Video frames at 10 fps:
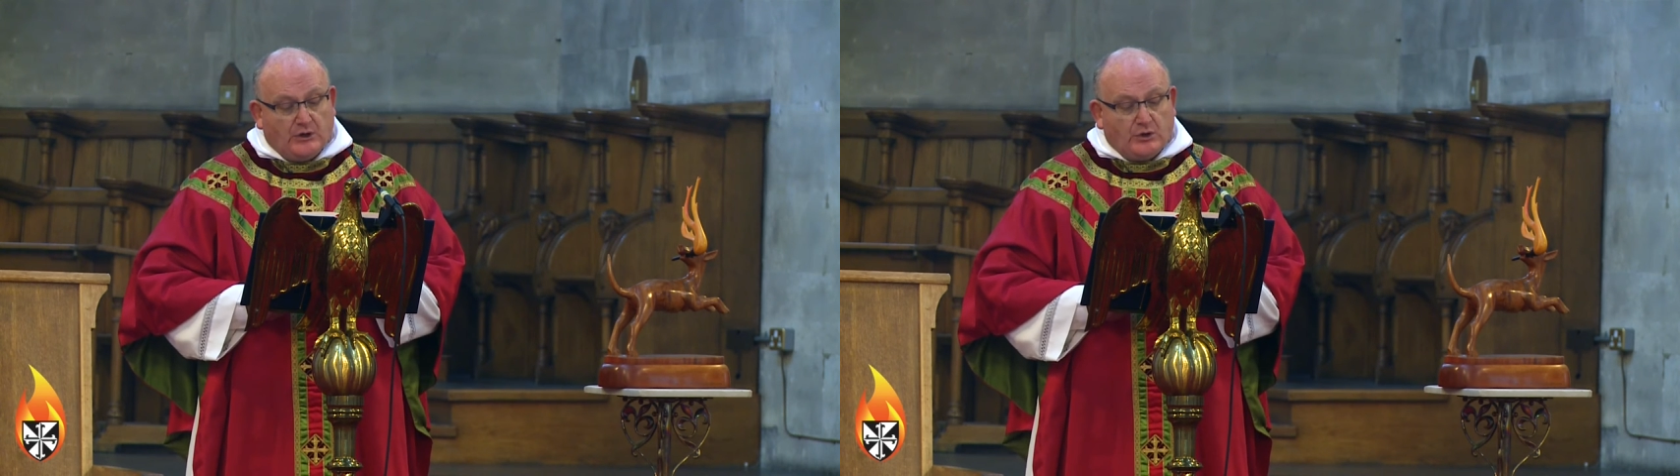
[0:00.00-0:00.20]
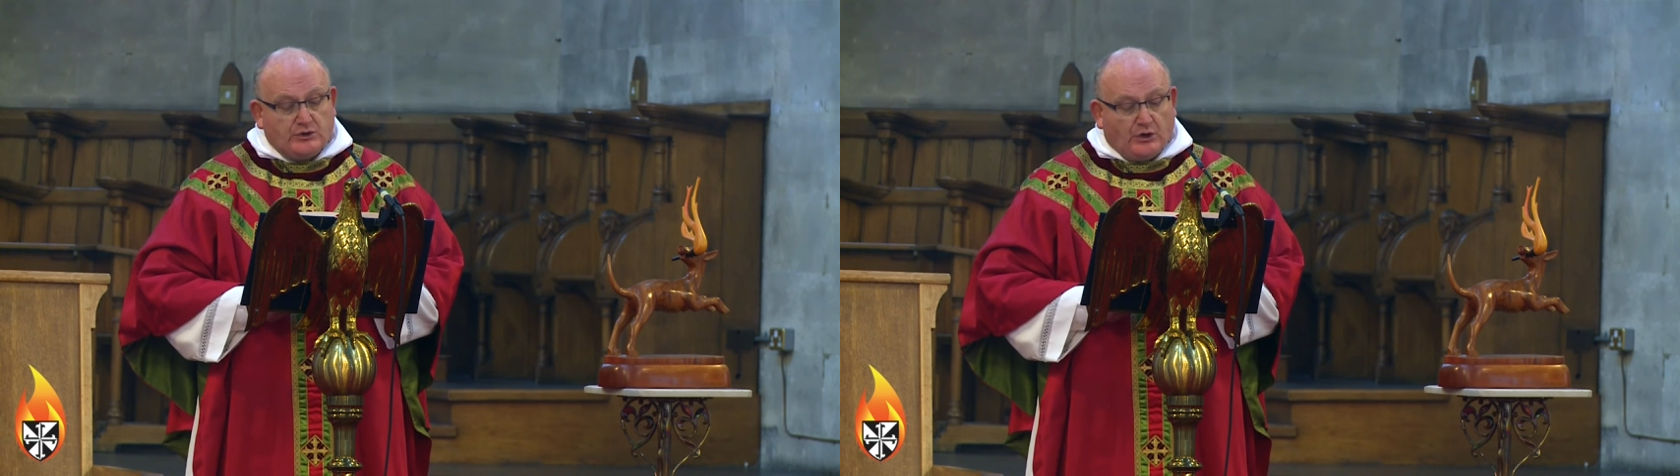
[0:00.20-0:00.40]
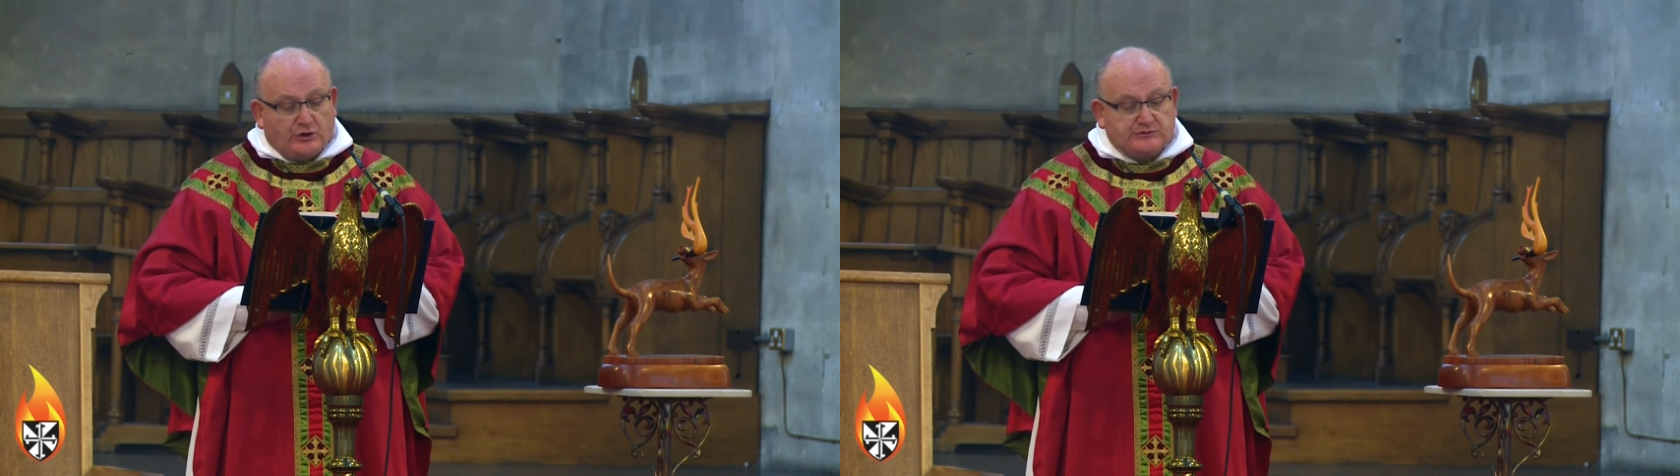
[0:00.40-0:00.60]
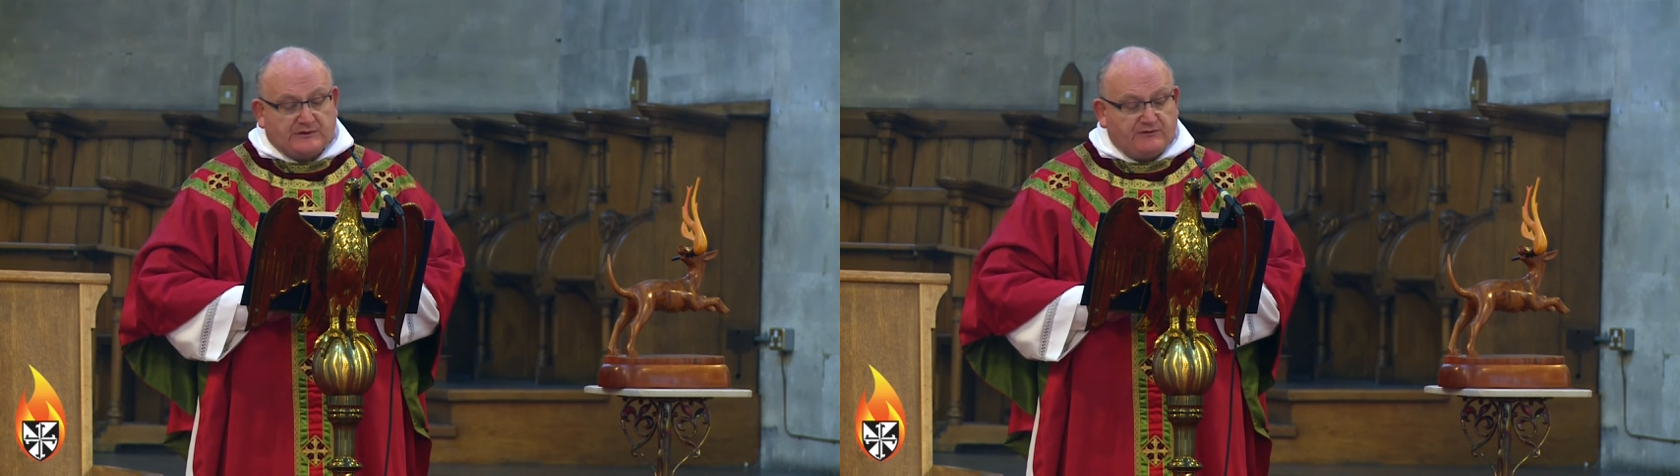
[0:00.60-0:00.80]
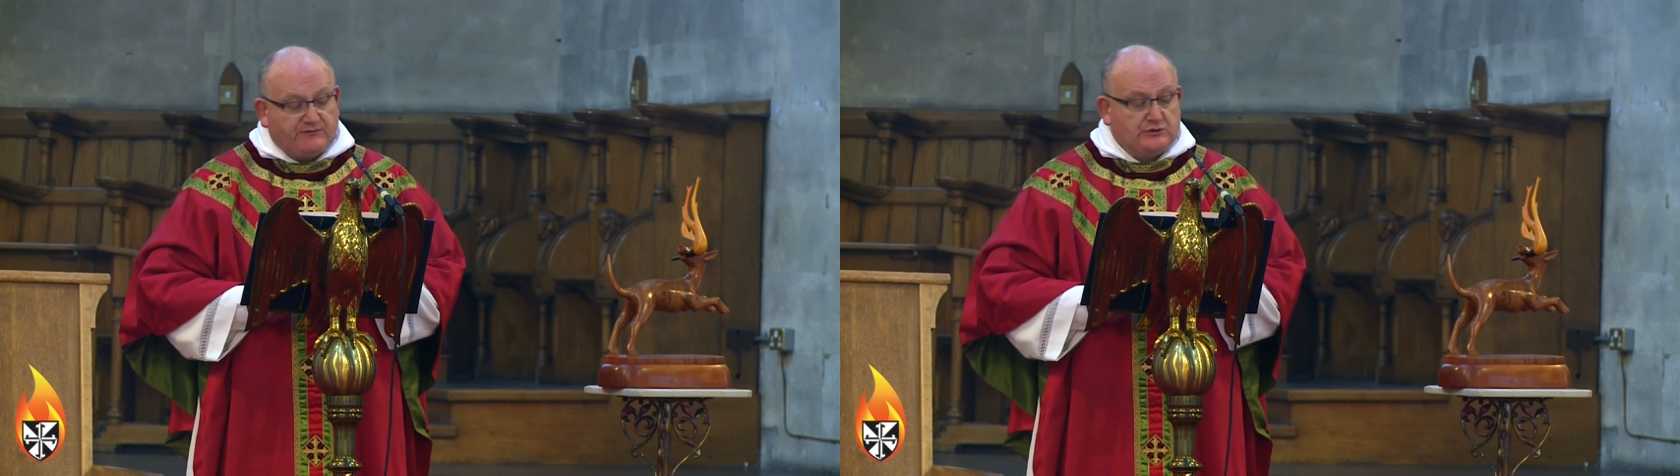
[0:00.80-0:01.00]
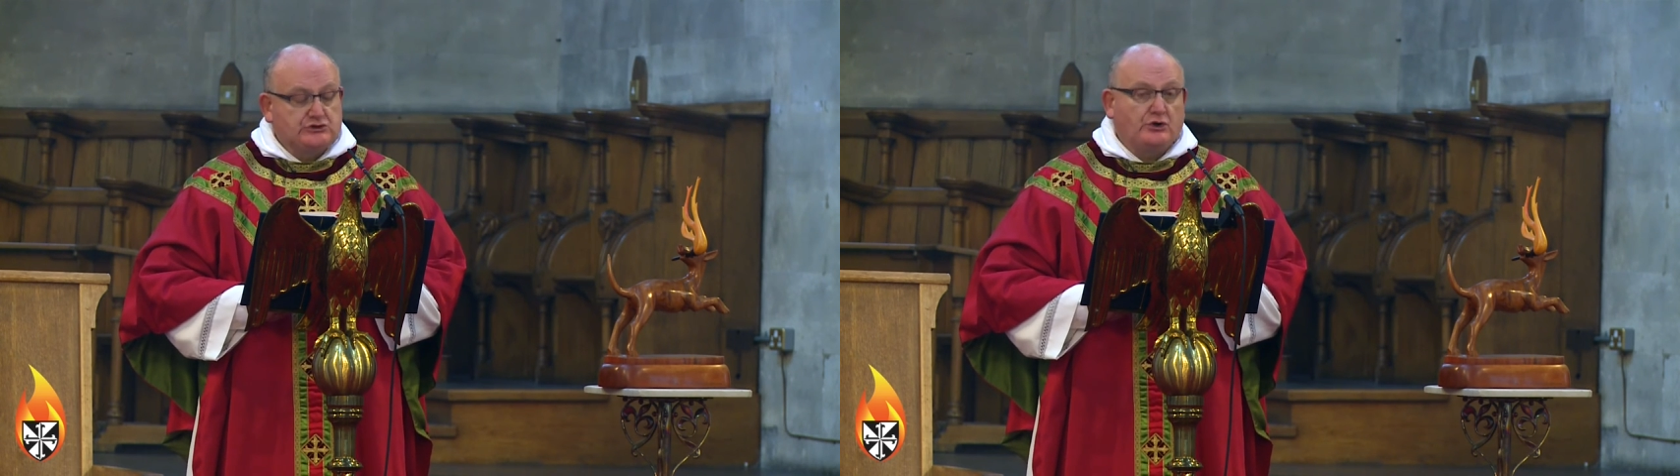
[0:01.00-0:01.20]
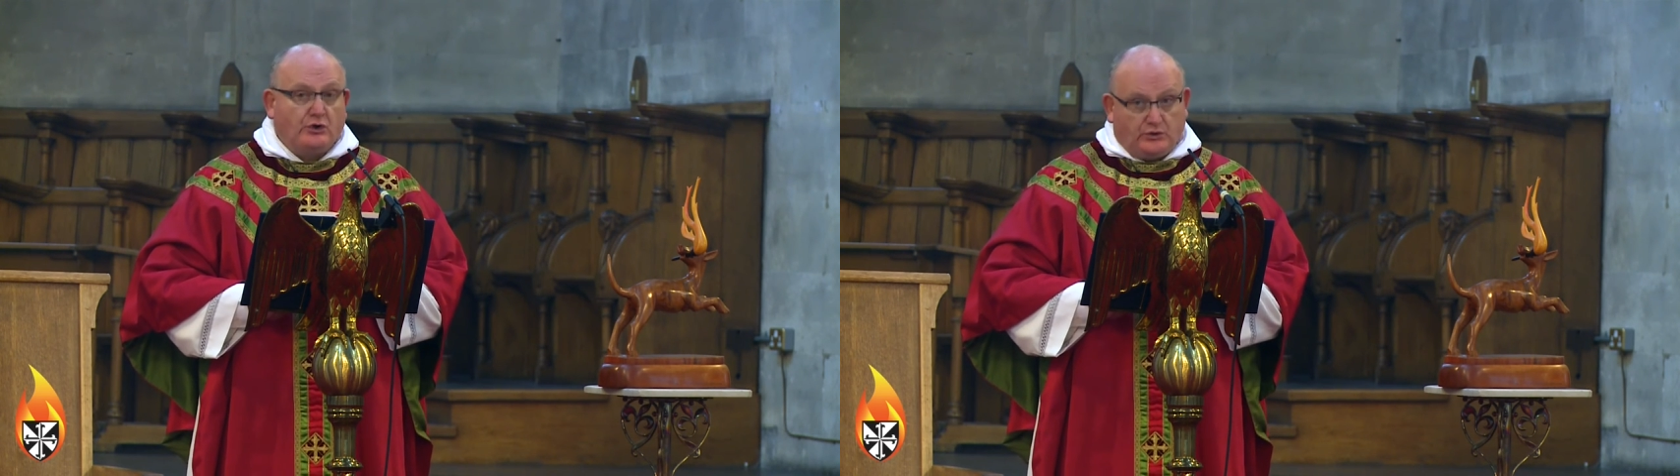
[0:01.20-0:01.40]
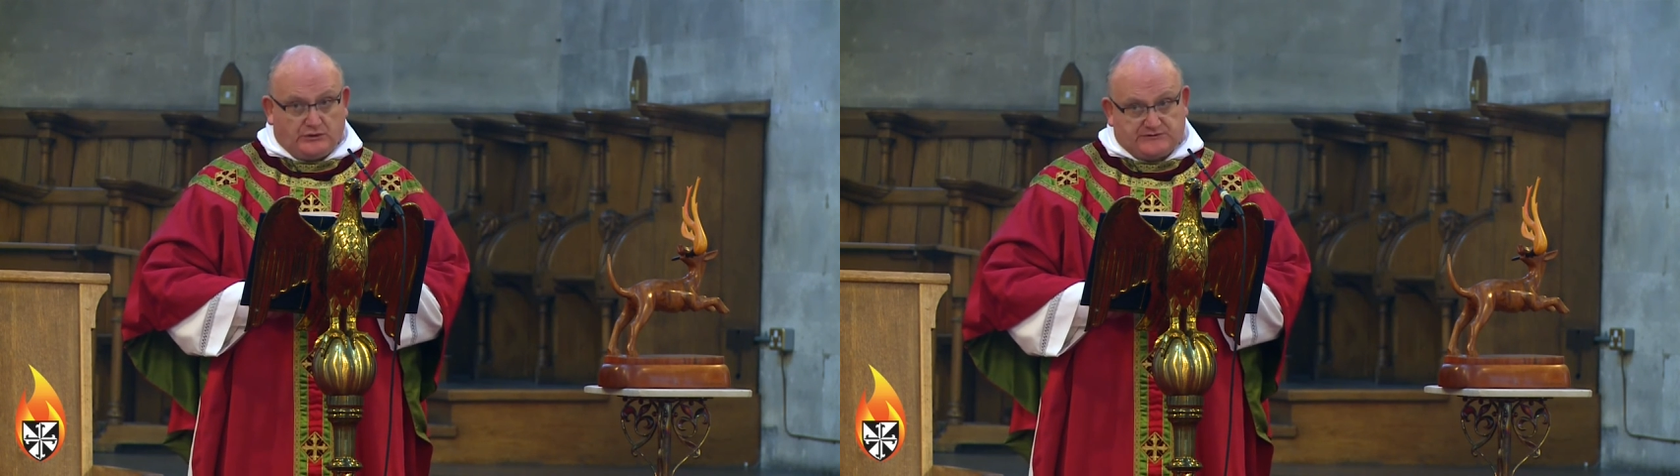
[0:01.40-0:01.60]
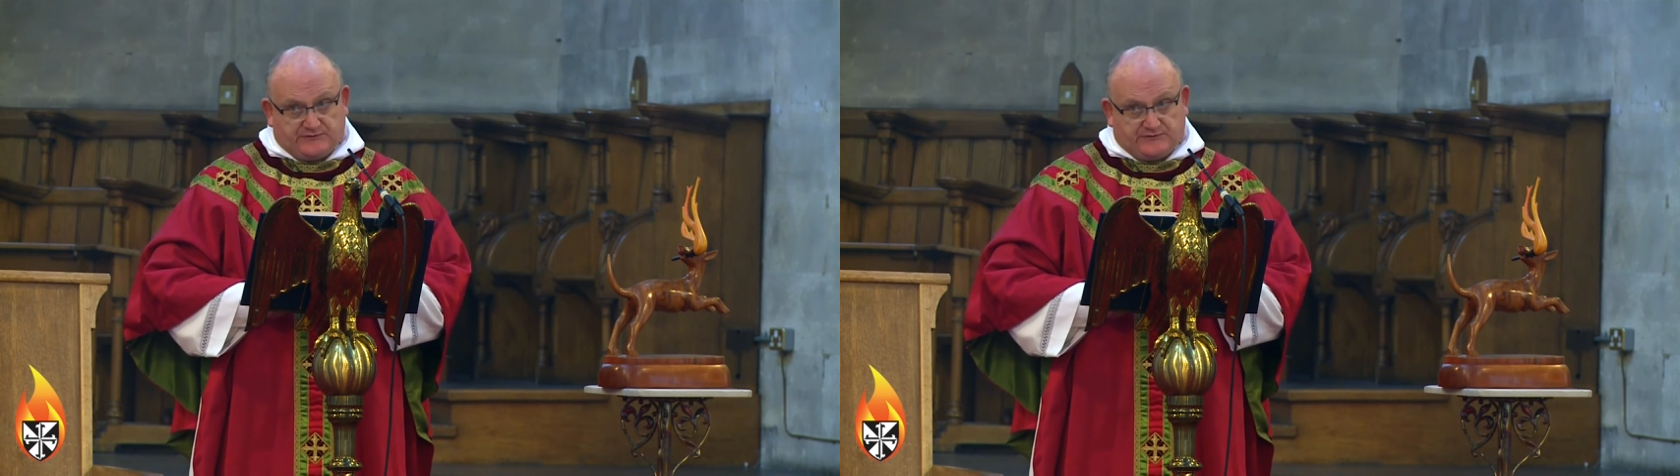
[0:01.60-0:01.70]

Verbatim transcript: Who knows what the future holds